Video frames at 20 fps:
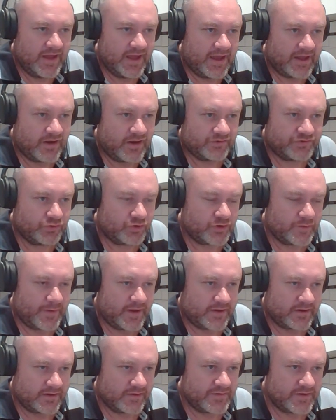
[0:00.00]
And I'll talk
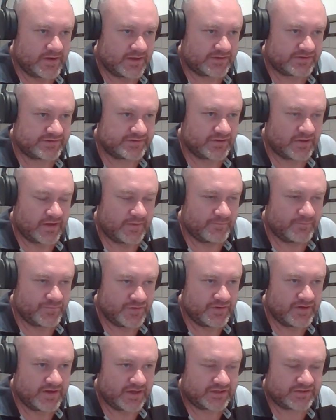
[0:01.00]
about it in the
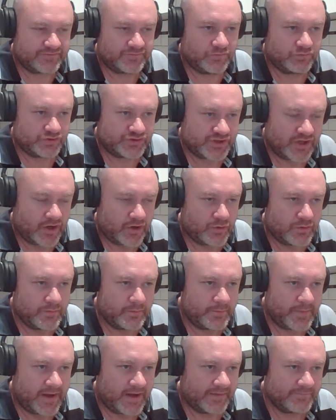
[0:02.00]
next full show.
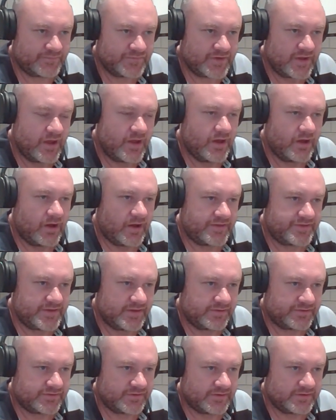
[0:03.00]
But I
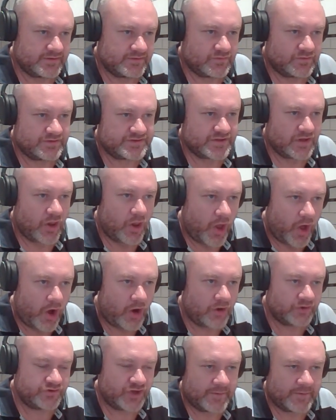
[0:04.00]
think that it's a
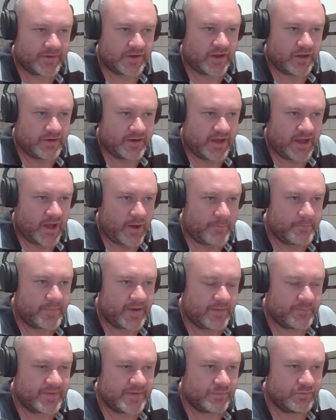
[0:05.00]
long time ago now,
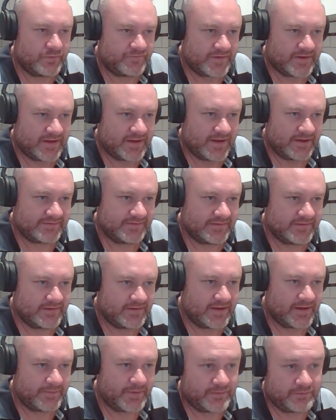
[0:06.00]
but people forget,
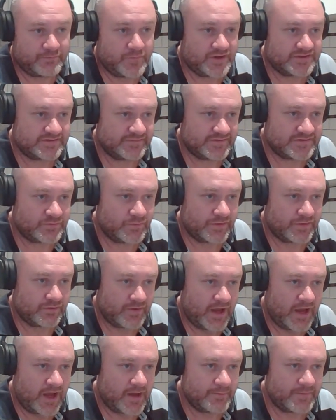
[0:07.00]
and most of us weren't
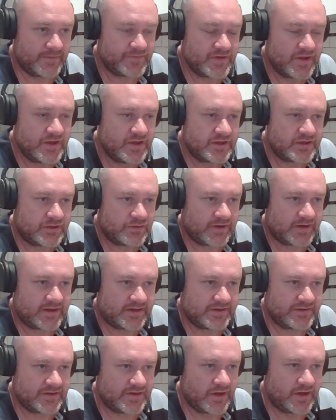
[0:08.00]
around. But
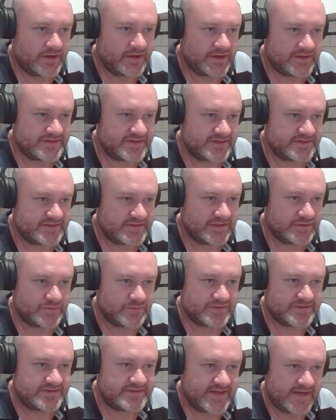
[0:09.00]
cricket in the 1960s
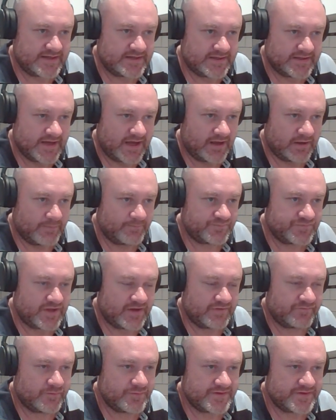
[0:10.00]
was deadly dull.
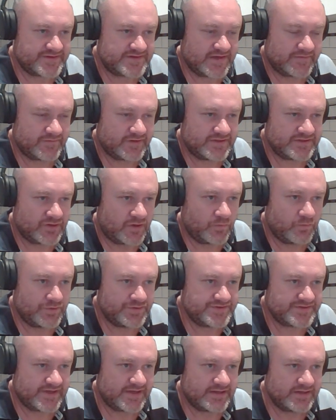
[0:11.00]
And from the 70s
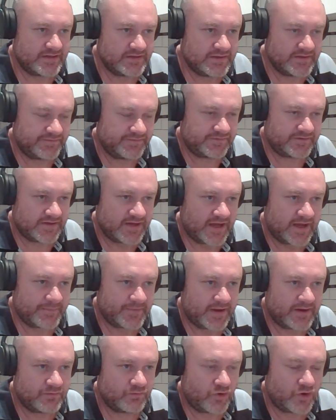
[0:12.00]
onwards, it lifted up,
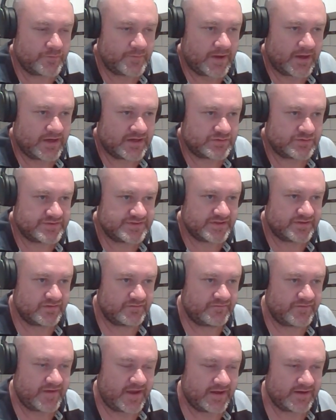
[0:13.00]
and Rod Marsh was at
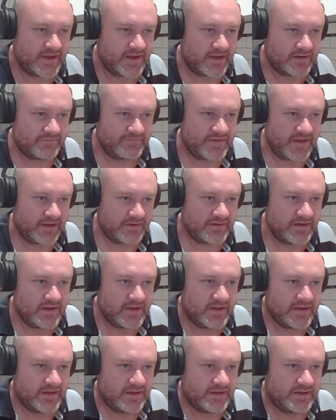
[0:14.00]
the vanguard of that.
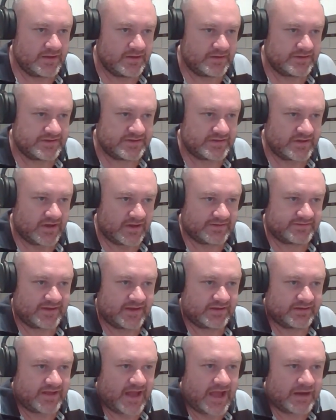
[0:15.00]
He'd
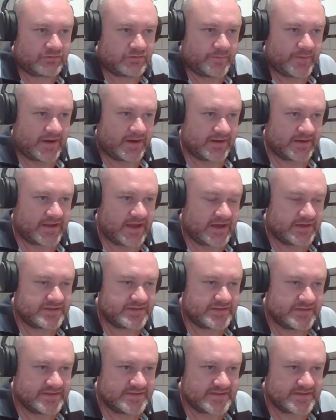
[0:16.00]
take acrobatic
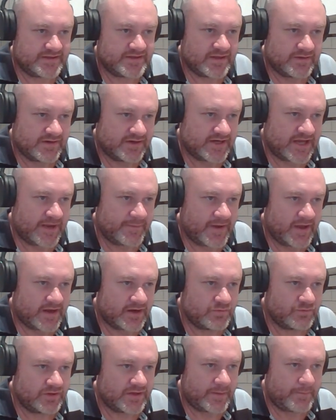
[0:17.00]
catches, and then he'd come out
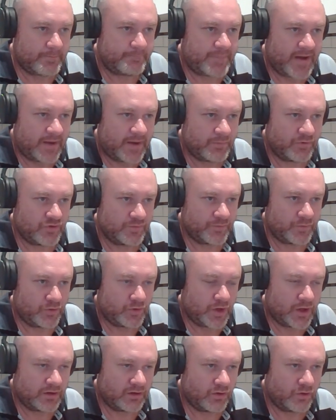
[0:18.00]
and really pummel the
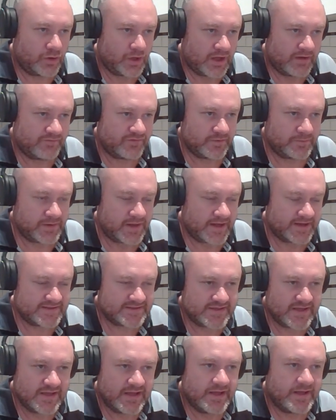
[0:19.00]
ball all over the
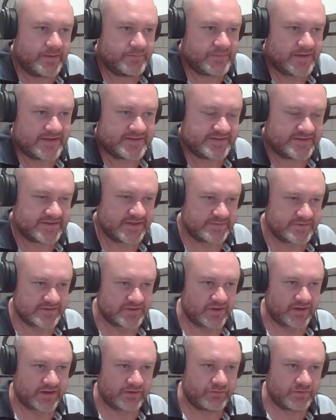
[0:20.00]
place. Plus, he seemed just
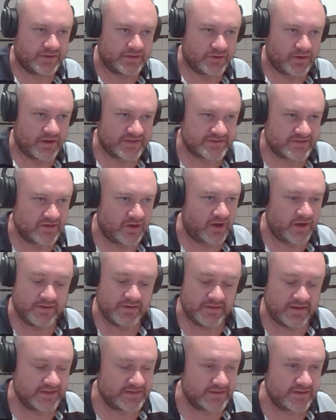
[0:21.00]
like a really nice guy,
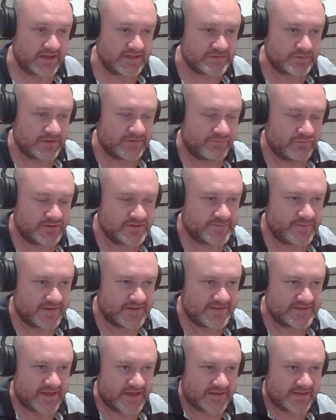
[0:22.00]
and that's what everyone's
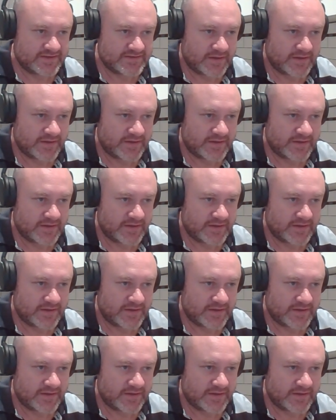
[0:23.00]
been saying.